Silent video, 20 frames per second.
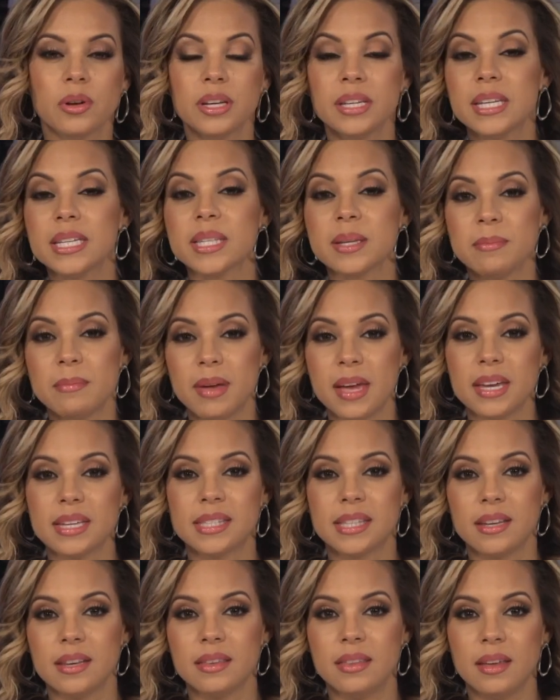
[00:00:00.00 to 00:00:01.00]
it is
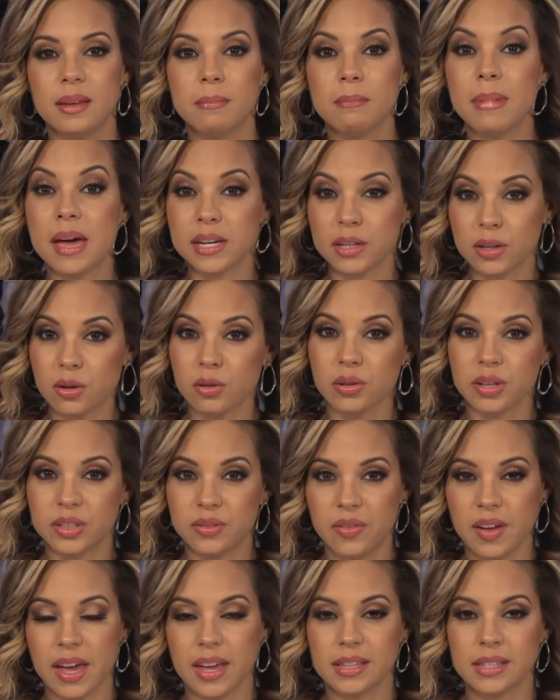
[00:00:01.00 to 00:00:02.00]
amazing the medical
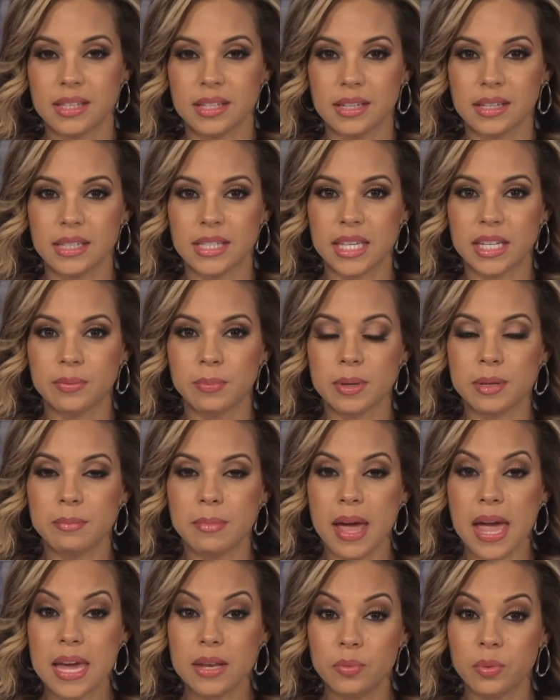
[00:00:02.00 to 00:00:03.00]
advances that have been
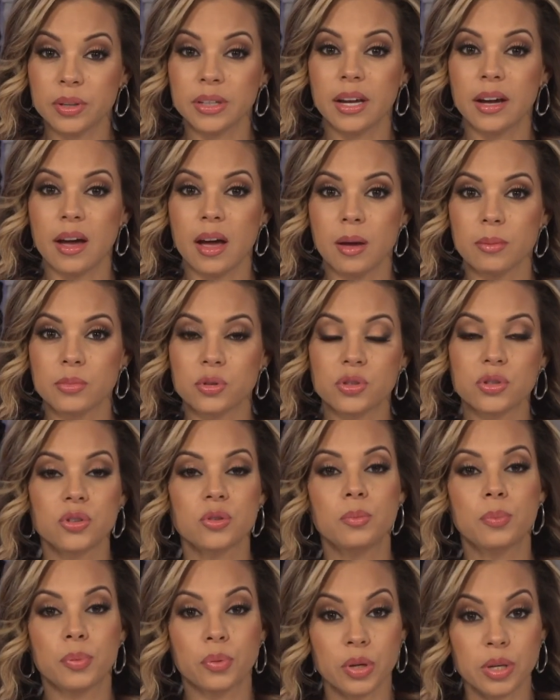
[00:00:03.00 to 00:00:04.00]
made when it comes
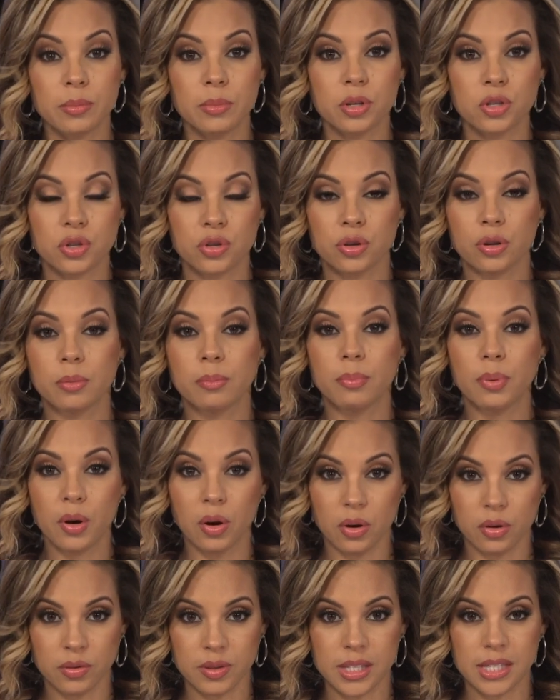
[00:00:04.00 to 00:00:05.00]
to premature
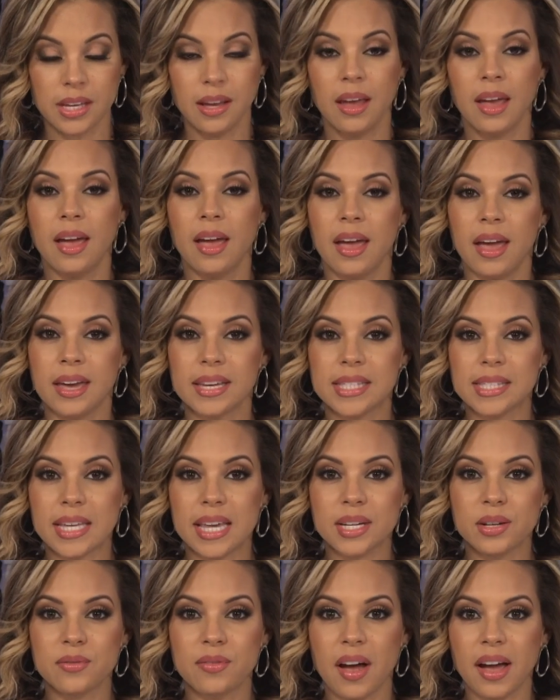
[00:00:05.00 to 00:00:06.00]
births. A
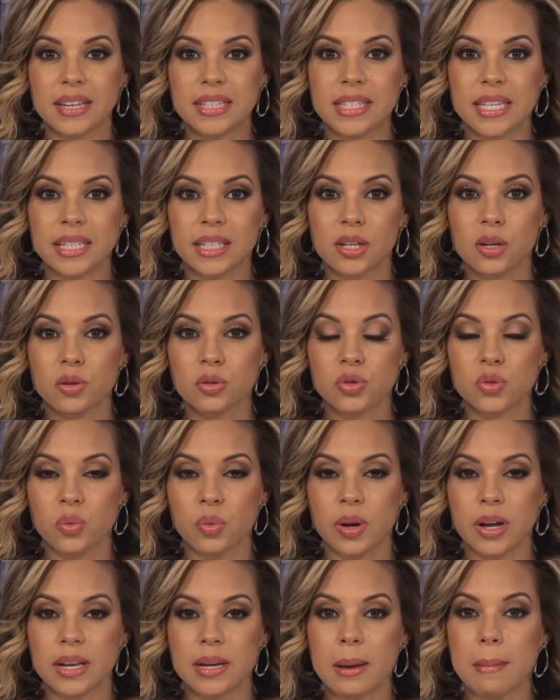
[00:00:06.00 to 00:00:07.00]
set of identical
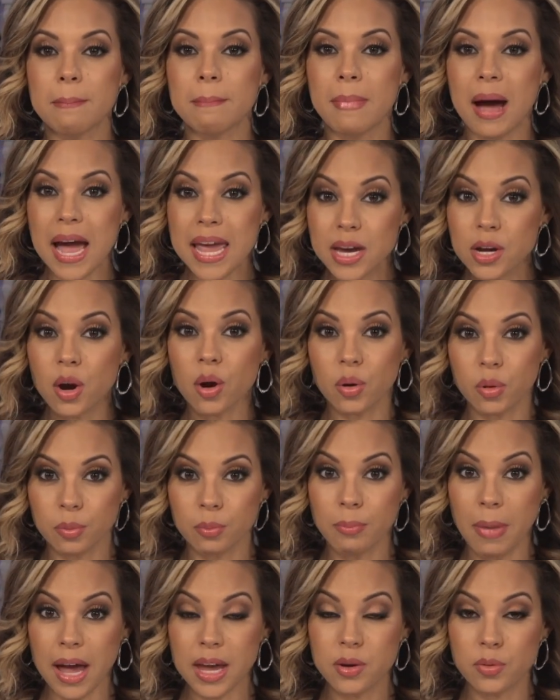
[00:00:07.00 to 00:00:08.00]
twin micro,
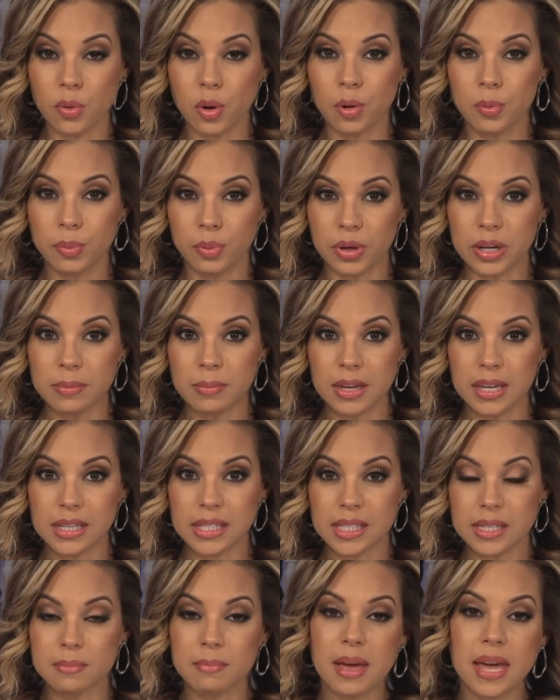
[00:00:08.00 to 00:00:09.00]
micro
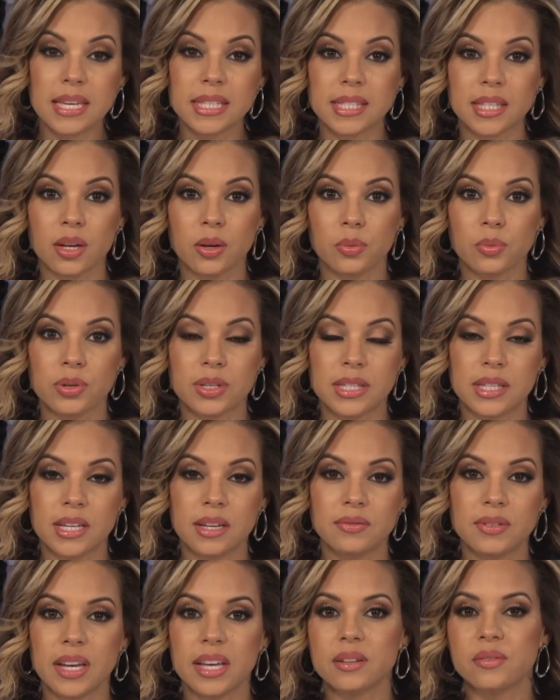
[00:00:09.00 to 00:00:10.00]
preemies in Mesa
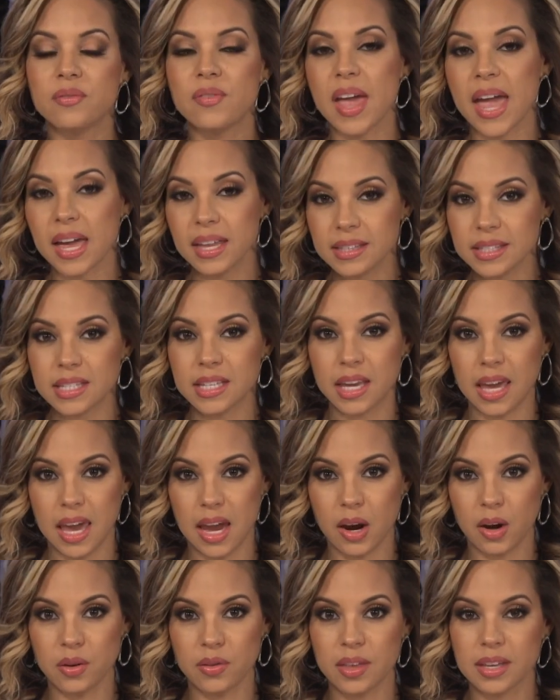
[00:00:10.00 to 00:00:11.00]
received advanced
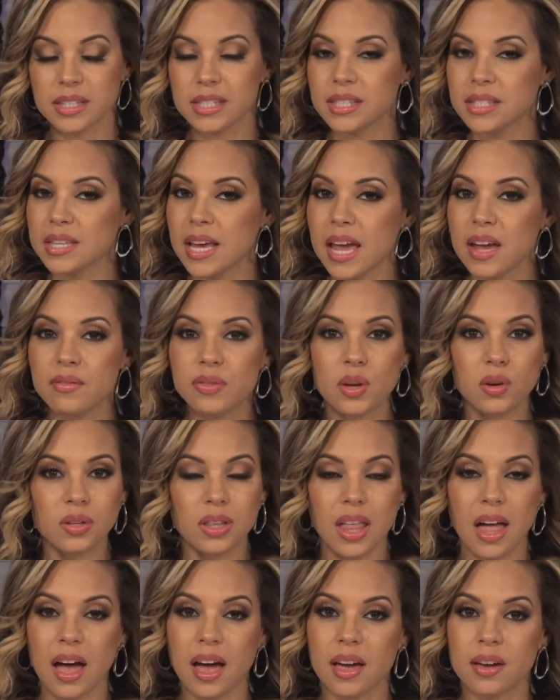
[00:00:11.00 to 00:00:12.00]
care that saved
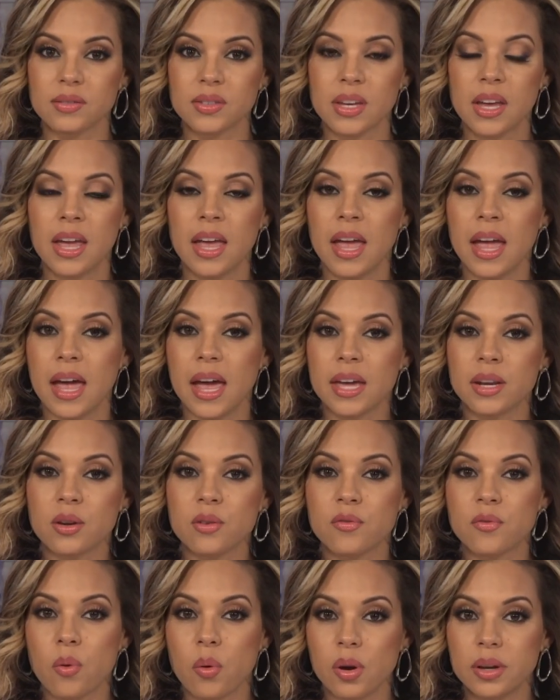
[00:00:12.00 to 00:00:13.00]
their lives and
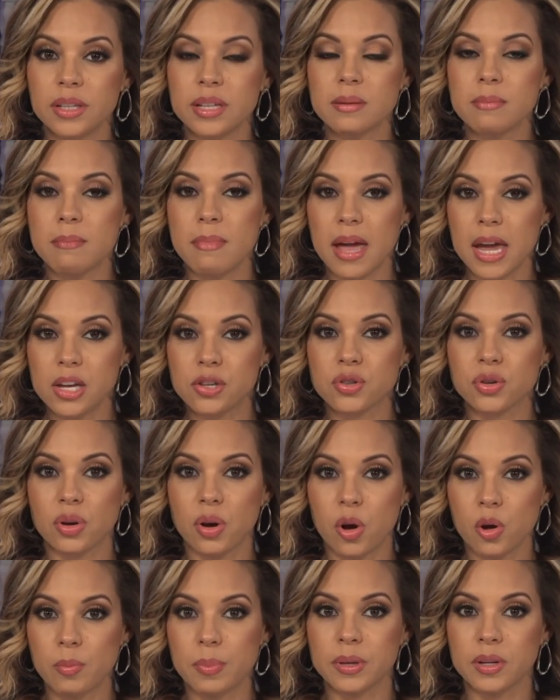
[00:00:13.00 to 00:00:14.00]
avoided
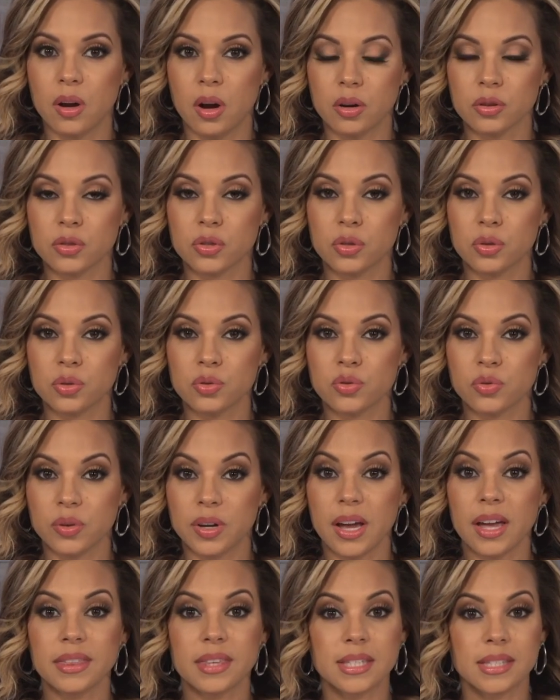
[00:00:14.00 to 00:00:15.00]
major open heart
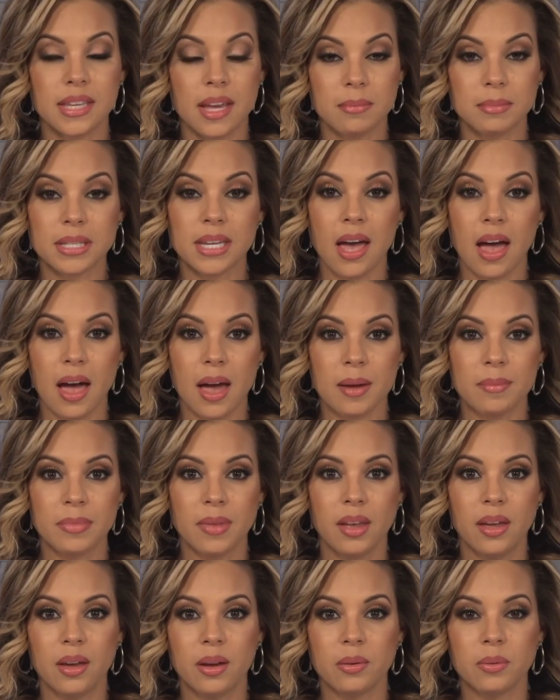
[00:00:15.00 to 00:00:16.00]
surgery at the same
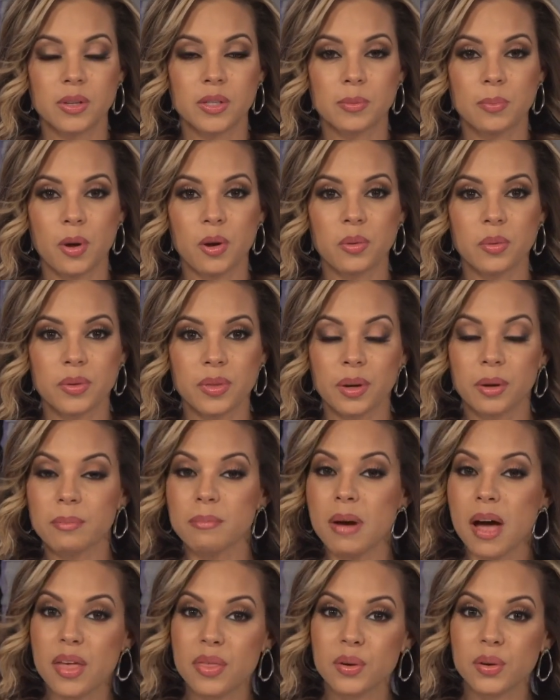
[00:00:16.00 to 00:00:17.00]
time. We spoke with their
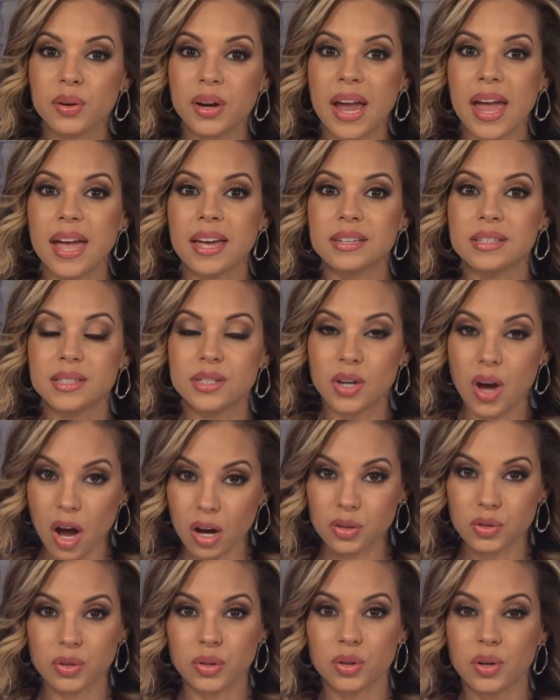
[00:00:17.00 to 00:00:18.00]
mother and
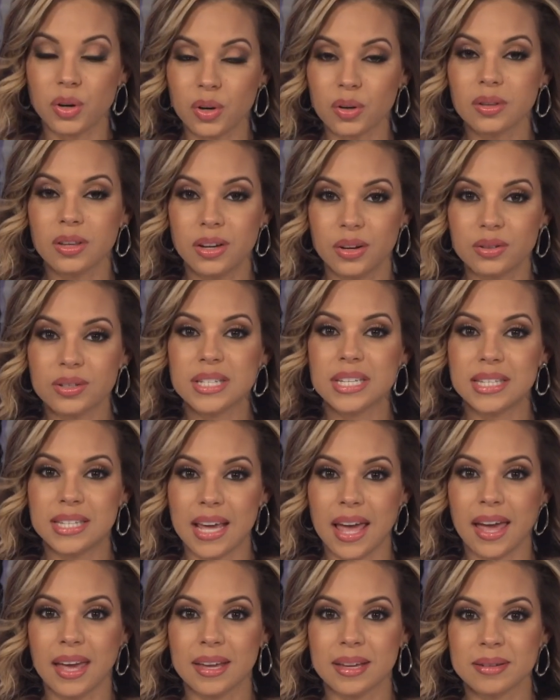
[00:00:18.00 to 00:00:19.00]
doctor earlier
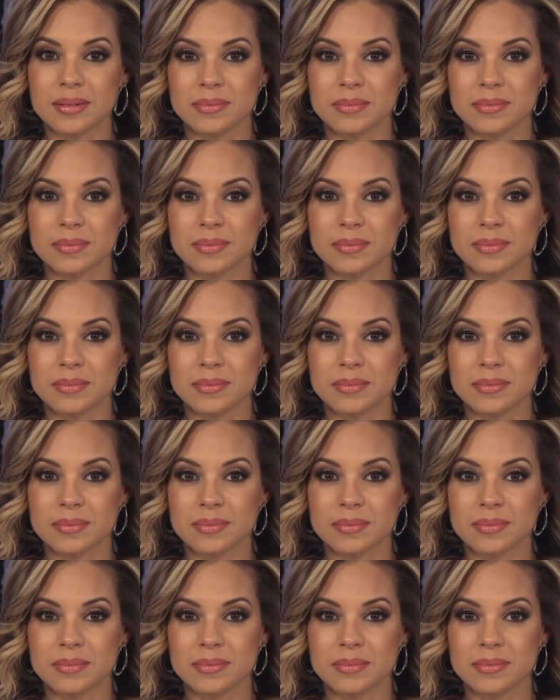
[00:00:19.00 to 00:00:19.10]
today.